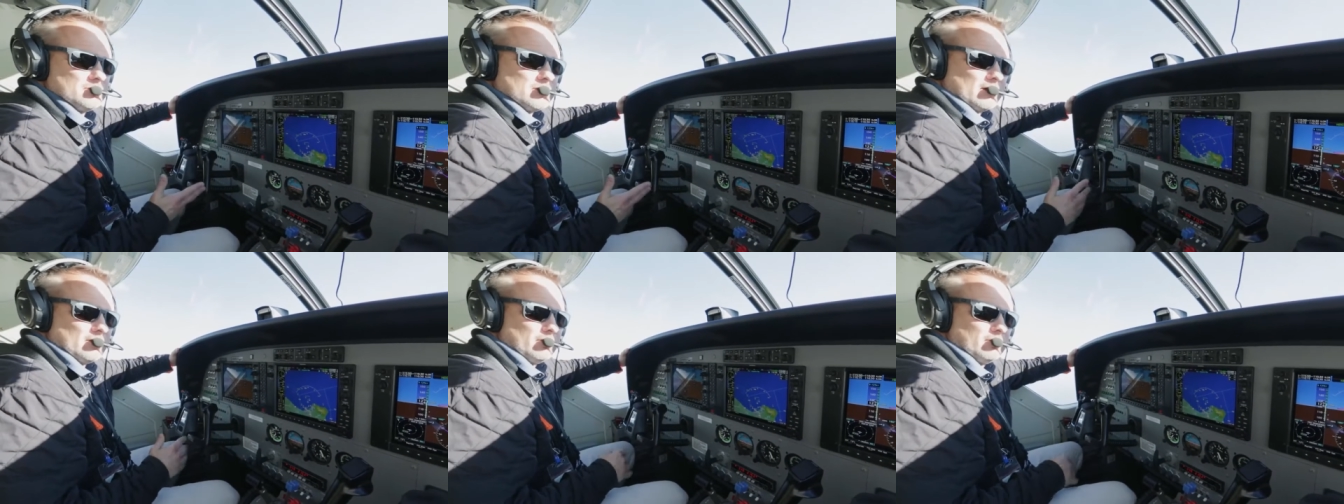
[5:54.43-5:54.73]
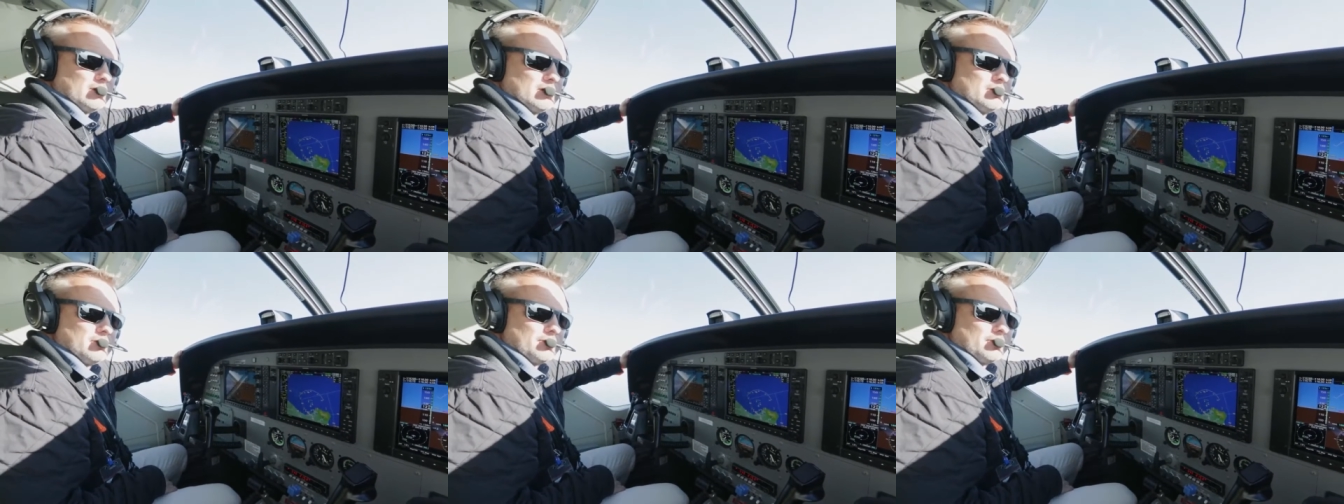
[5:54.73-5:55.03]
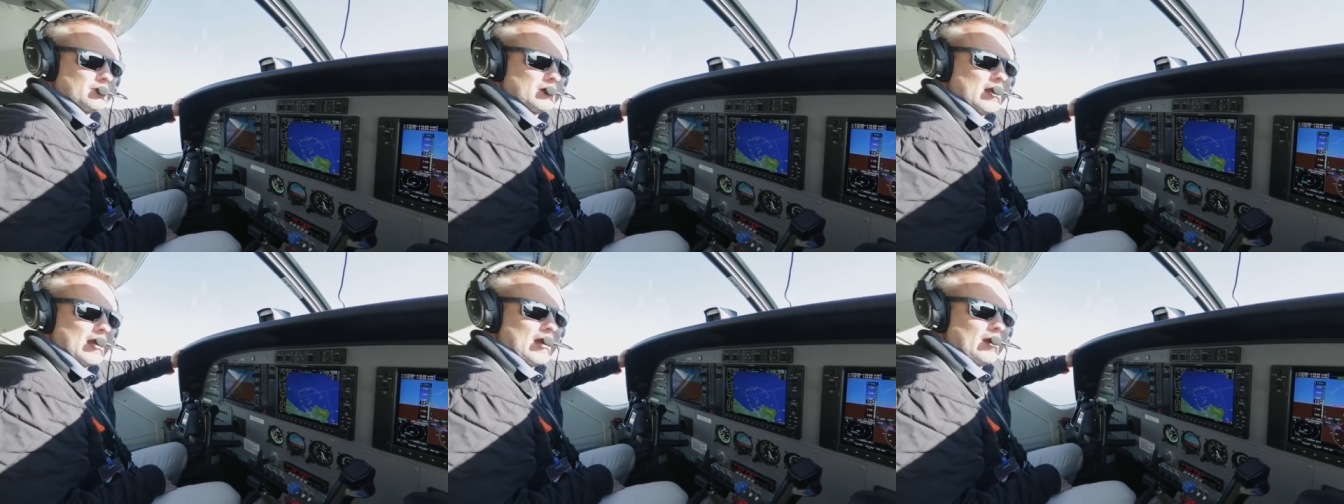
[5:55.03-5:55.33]
generally
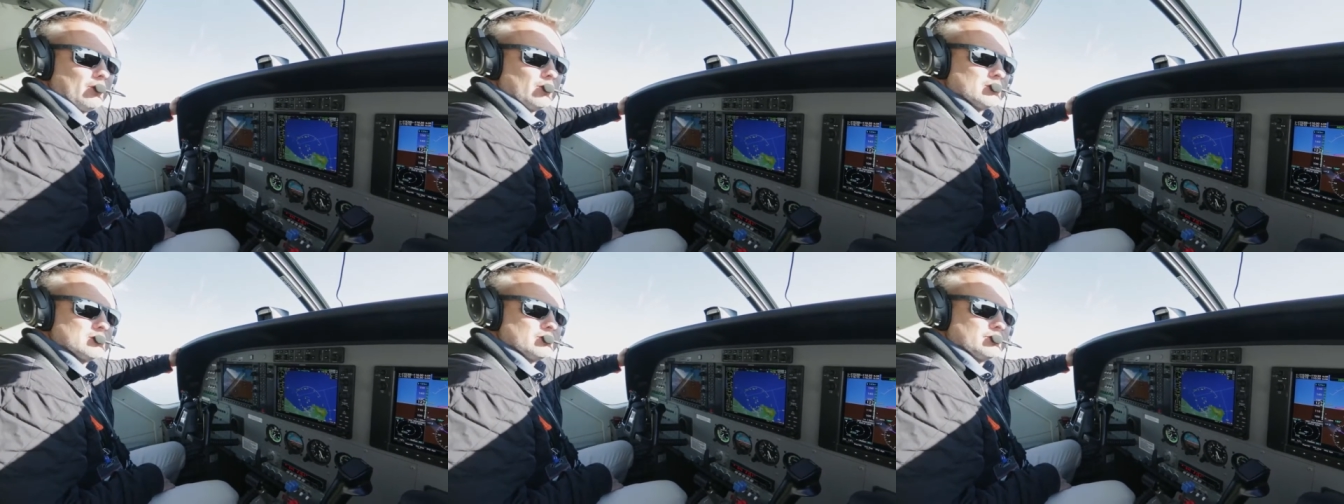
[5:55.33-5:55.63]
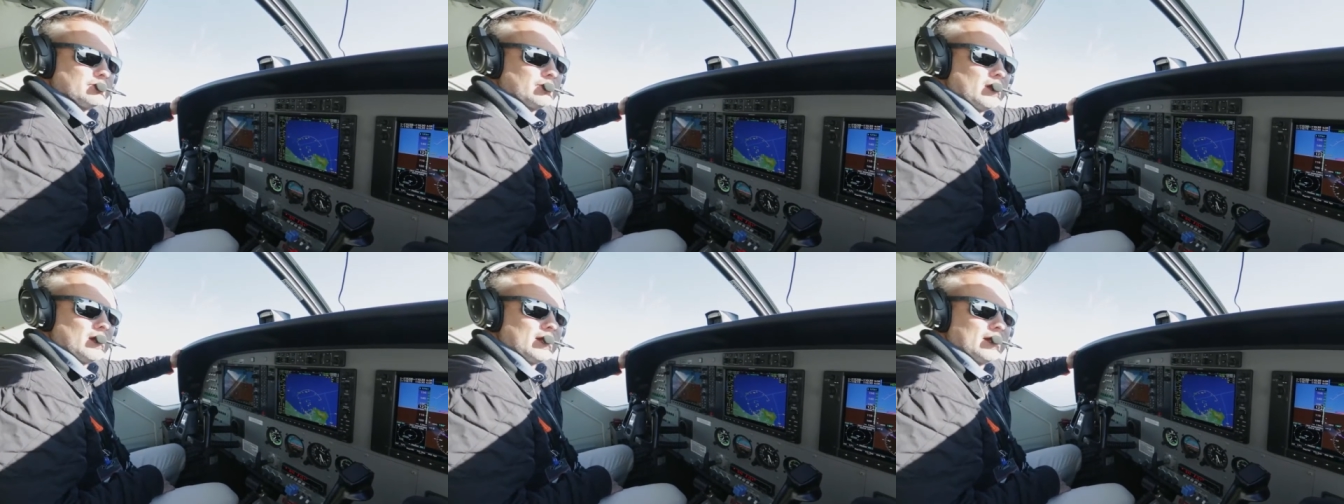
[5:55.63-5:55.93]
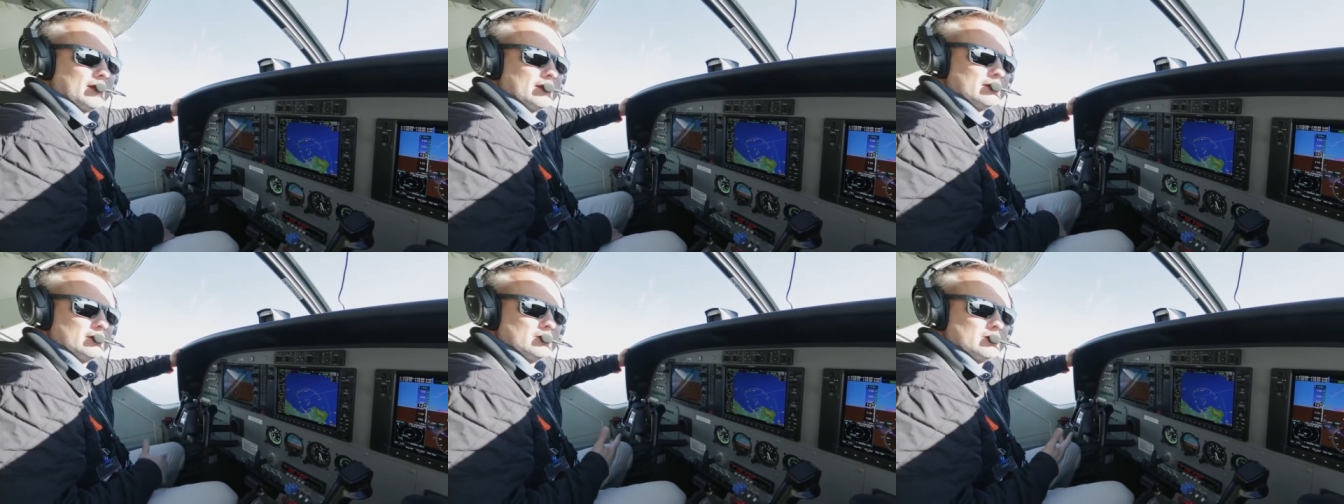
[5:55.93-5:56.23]
three hours of
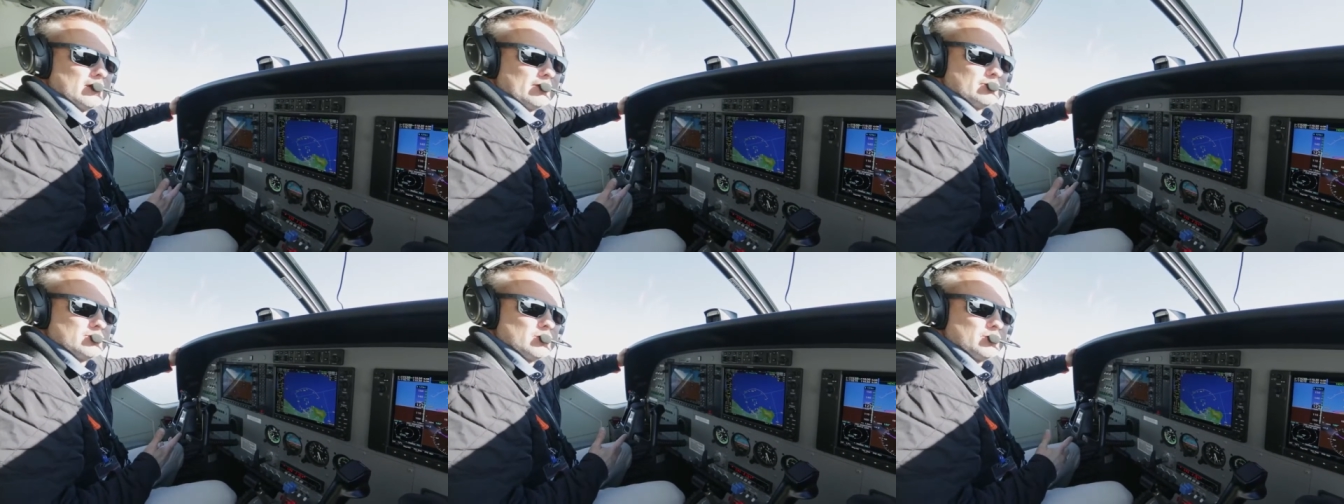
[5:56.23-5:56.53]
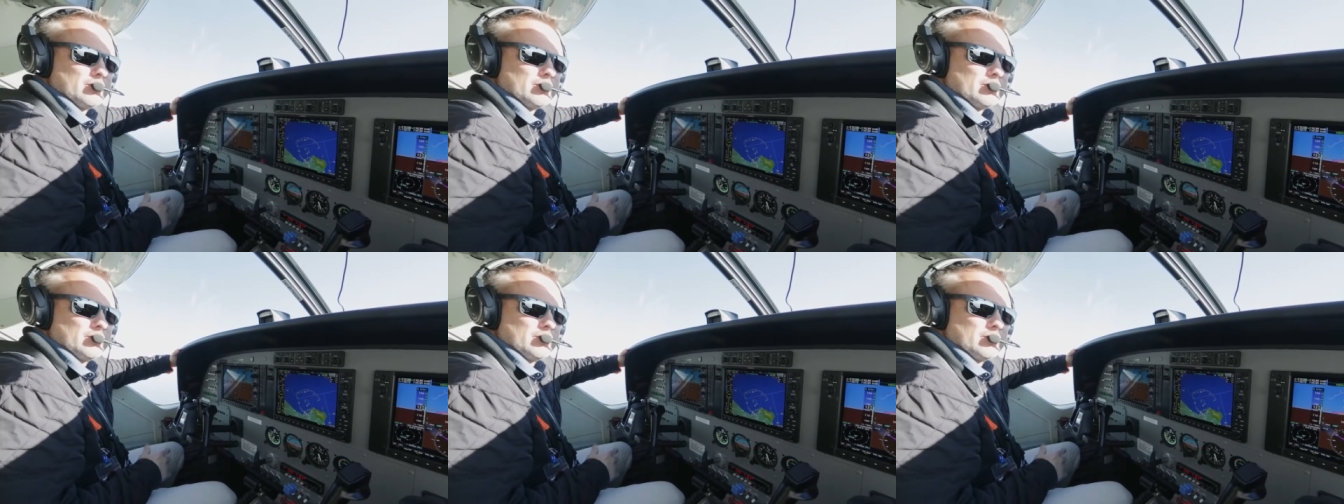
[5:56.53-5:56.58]
flying and you have